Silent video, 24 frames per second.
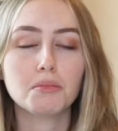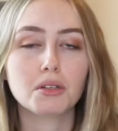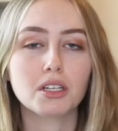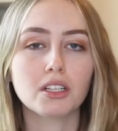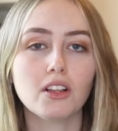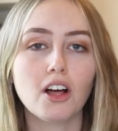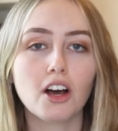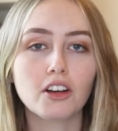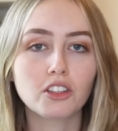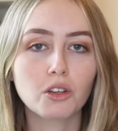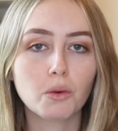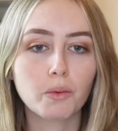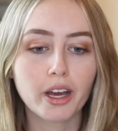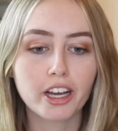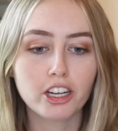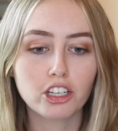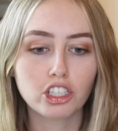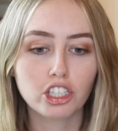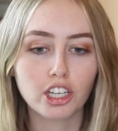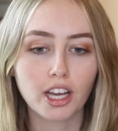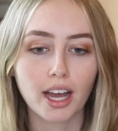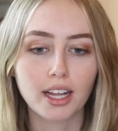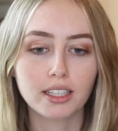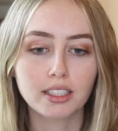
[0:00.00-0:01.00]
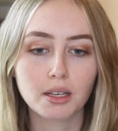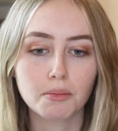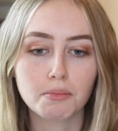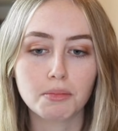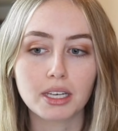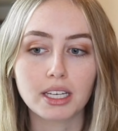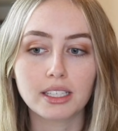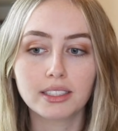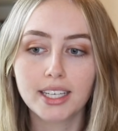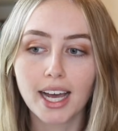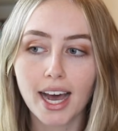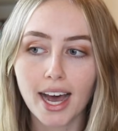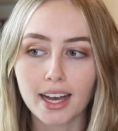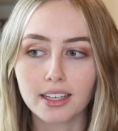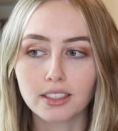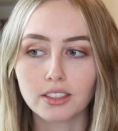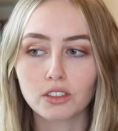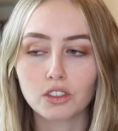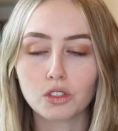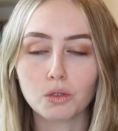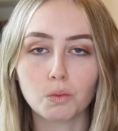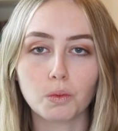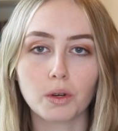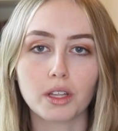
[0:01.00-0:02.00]
But along the way, she ends up being
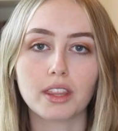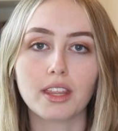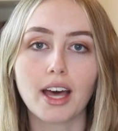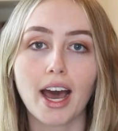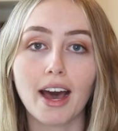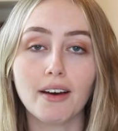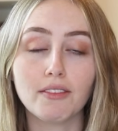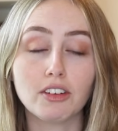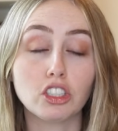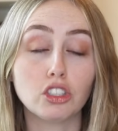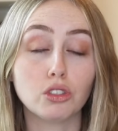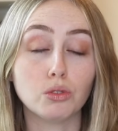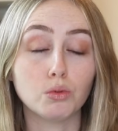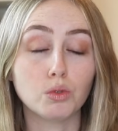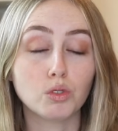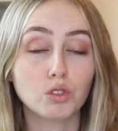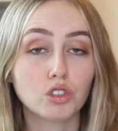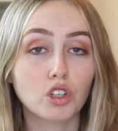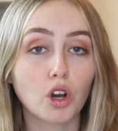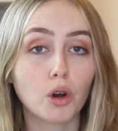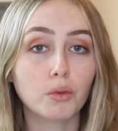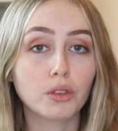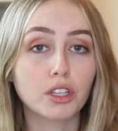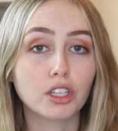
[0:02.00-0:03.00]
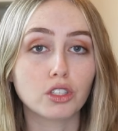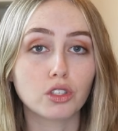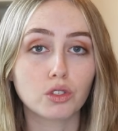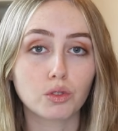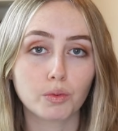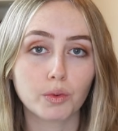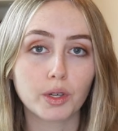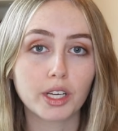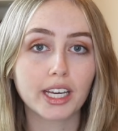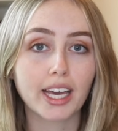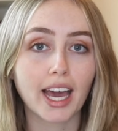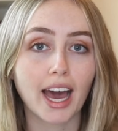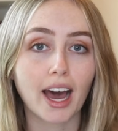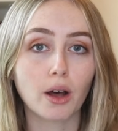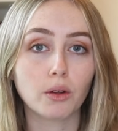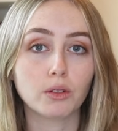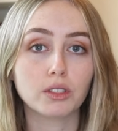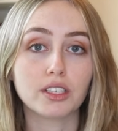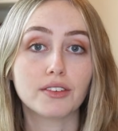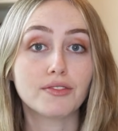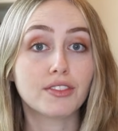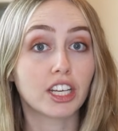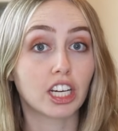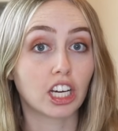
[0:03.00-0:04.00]
tasked with having to sew these three
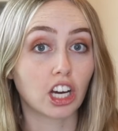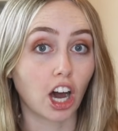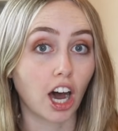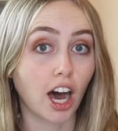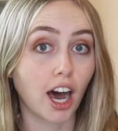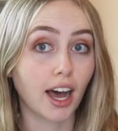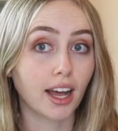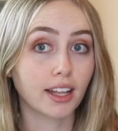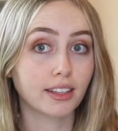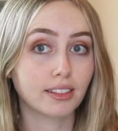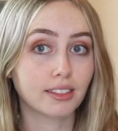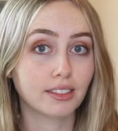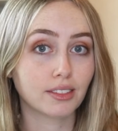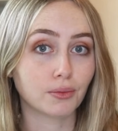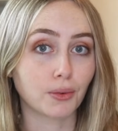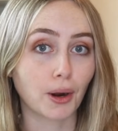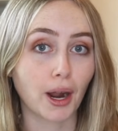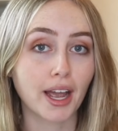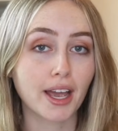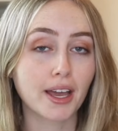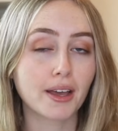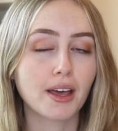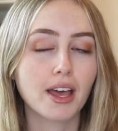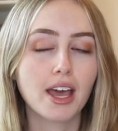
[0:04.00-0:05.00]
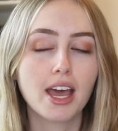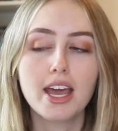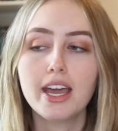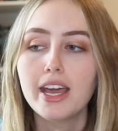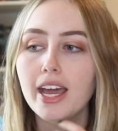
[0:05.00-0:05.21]
gowns of the gods, right?